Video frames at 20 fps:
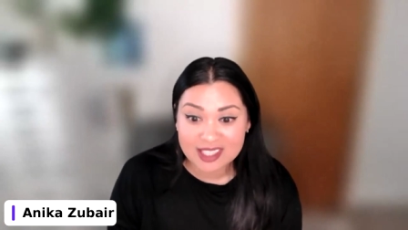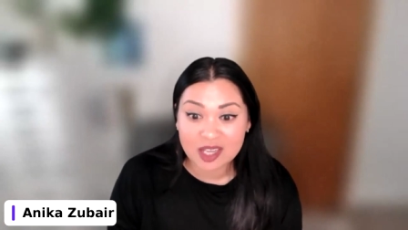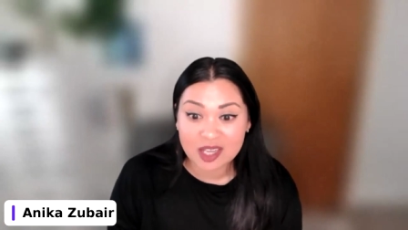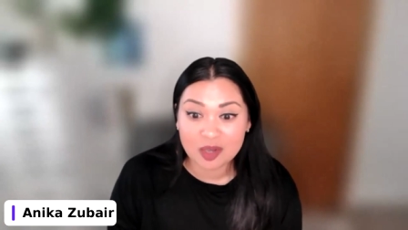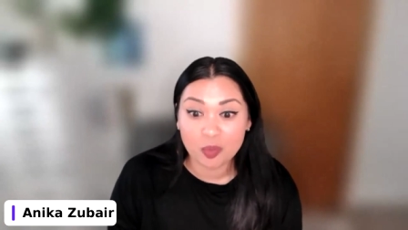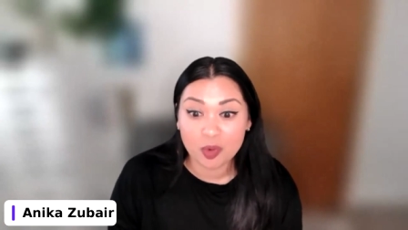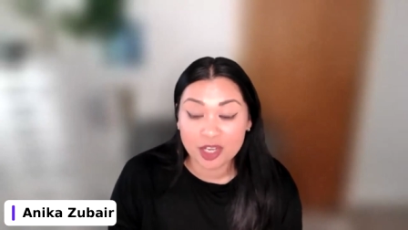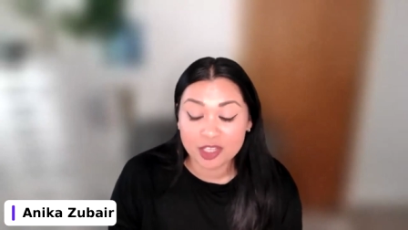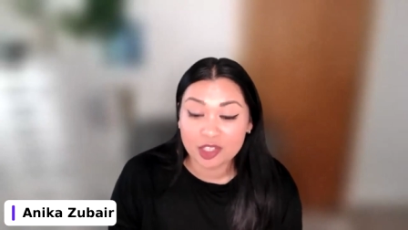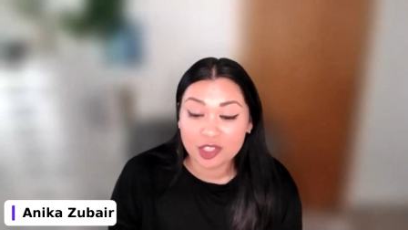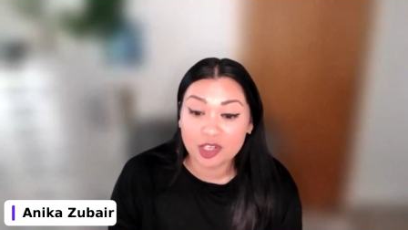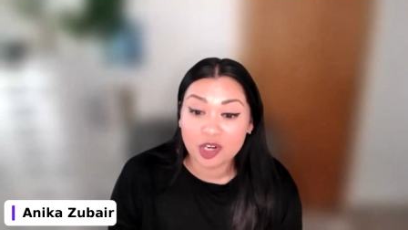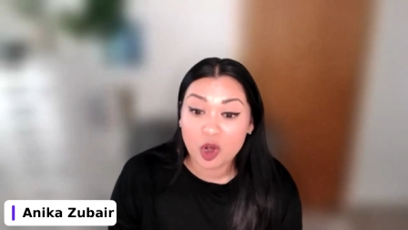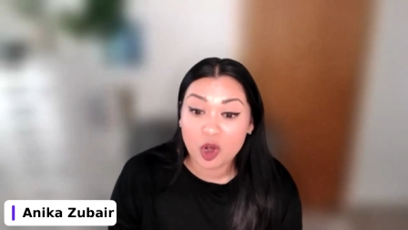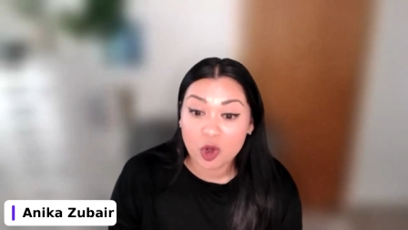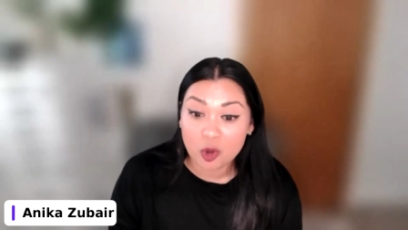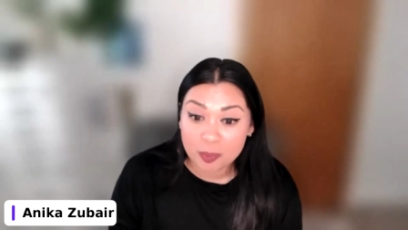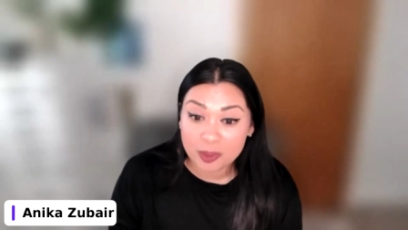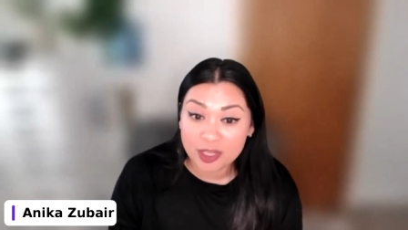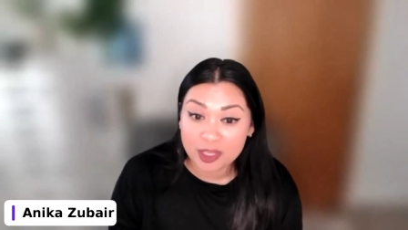and what you're
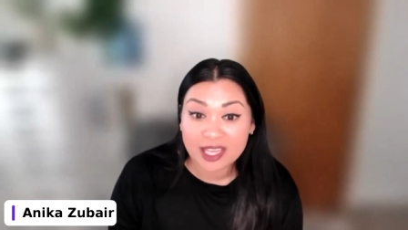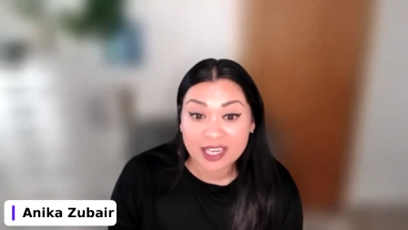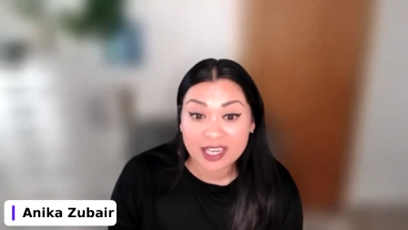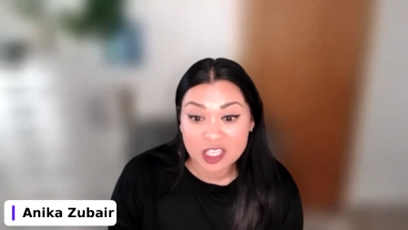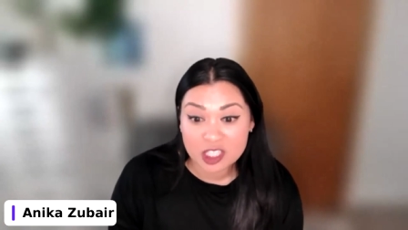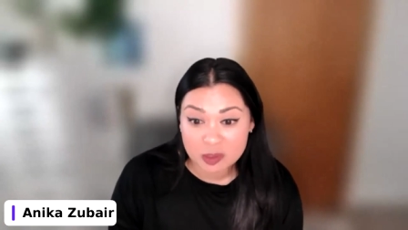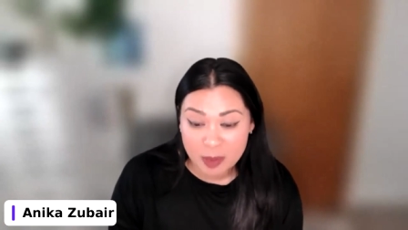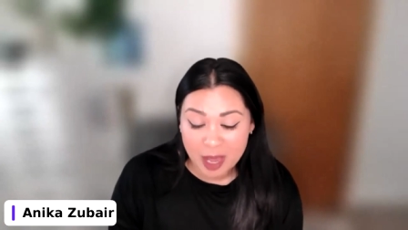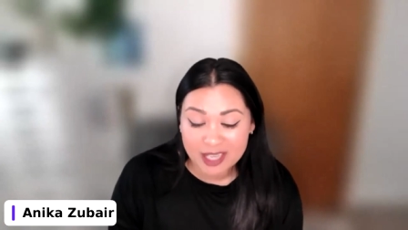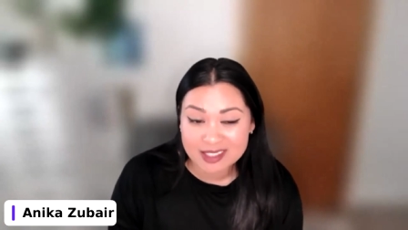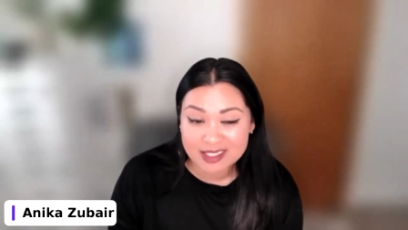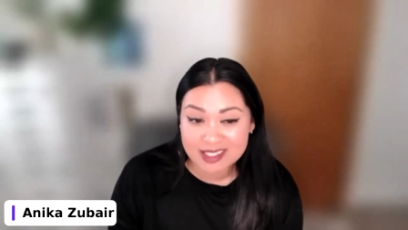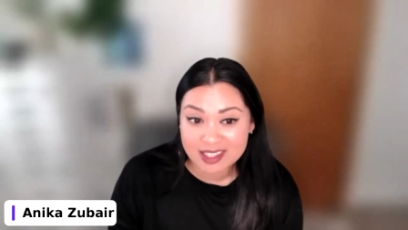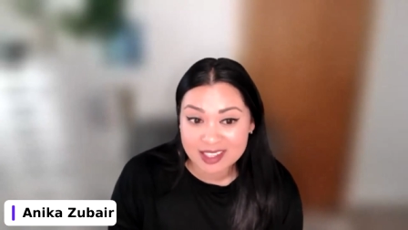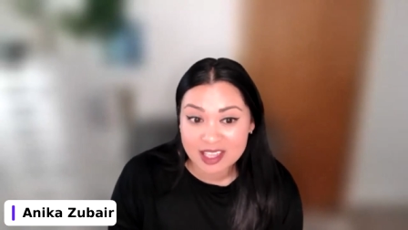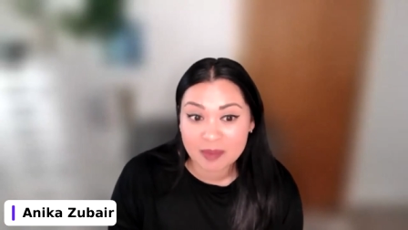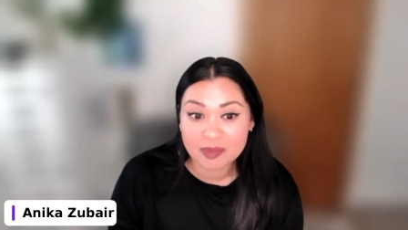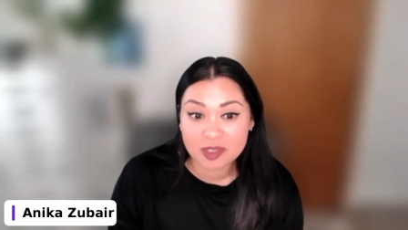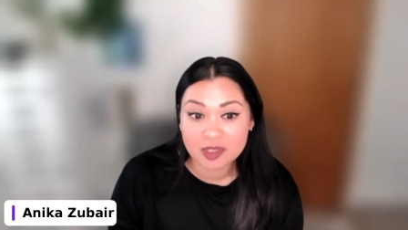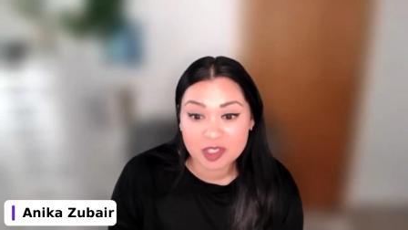hoping and expecting
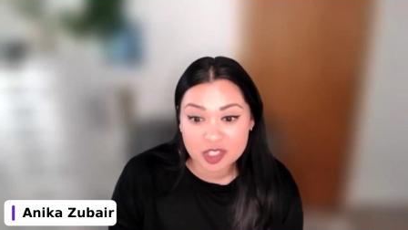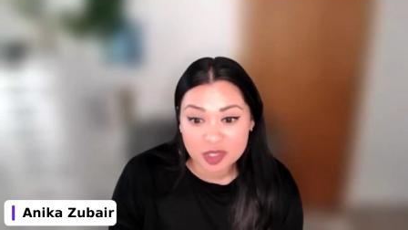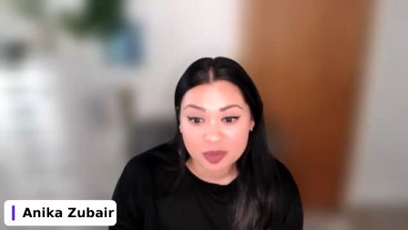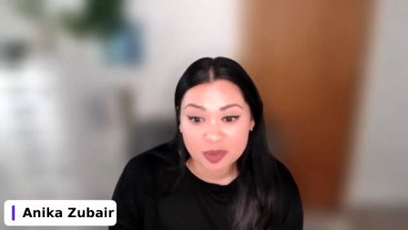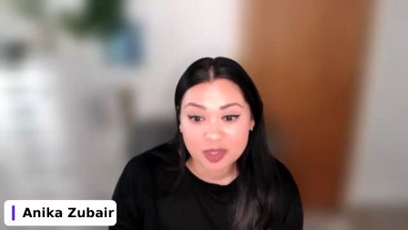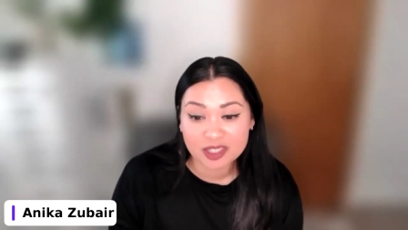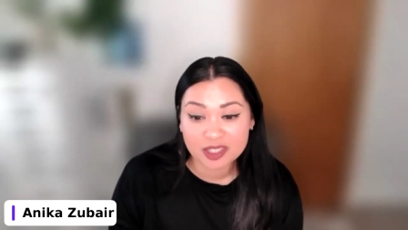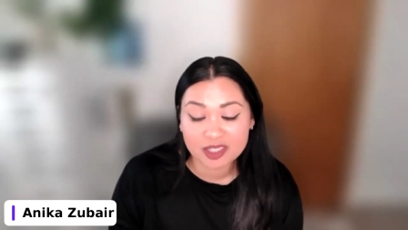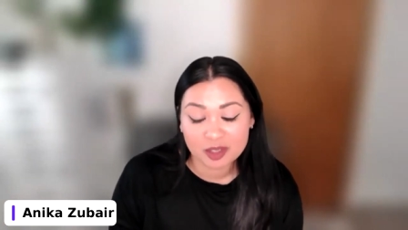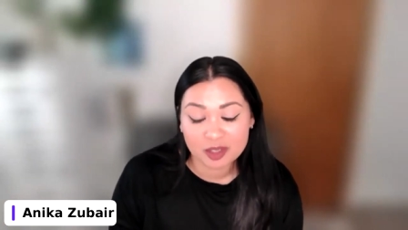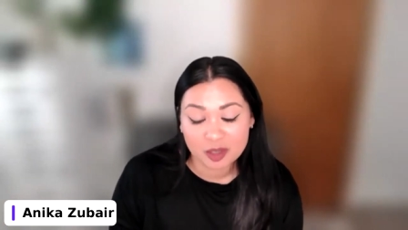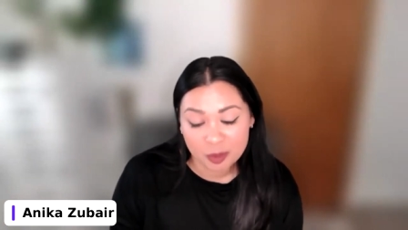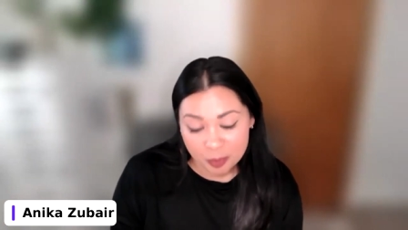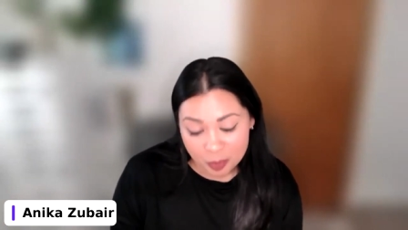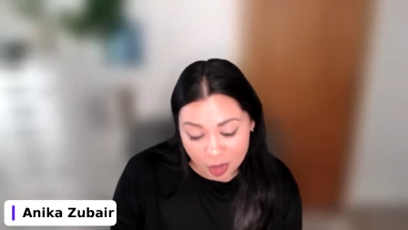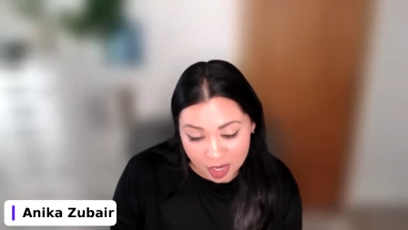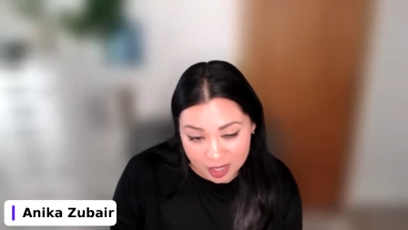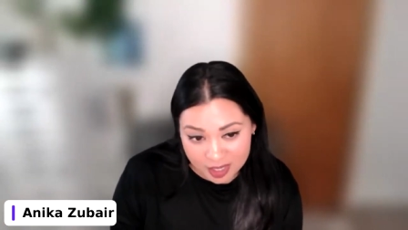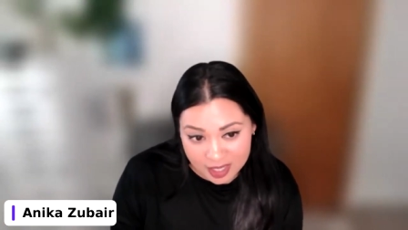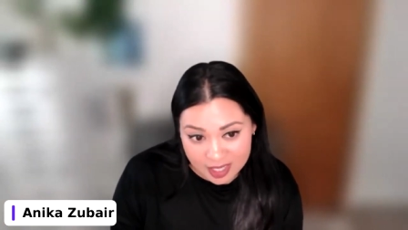them to do with your
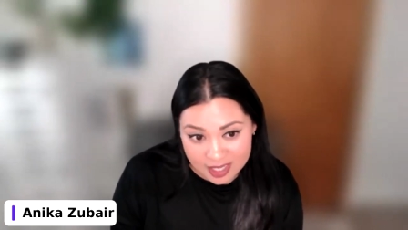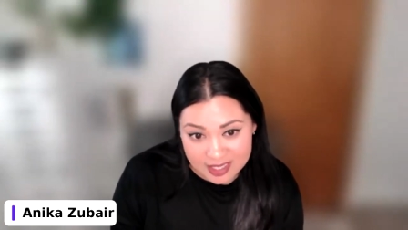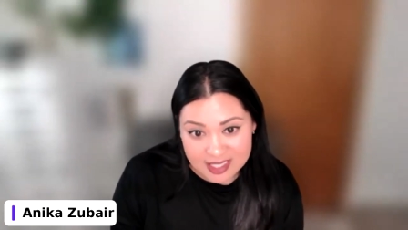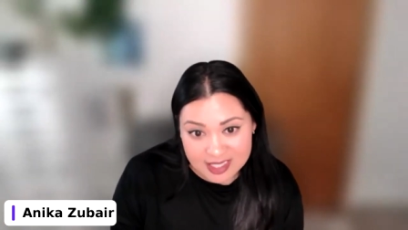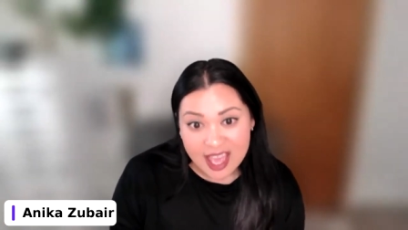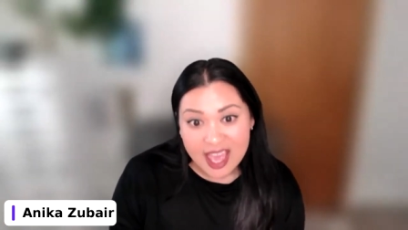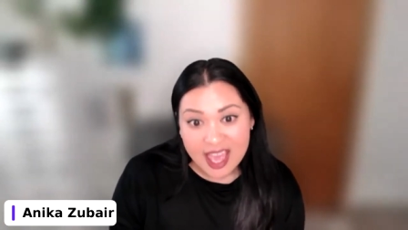product.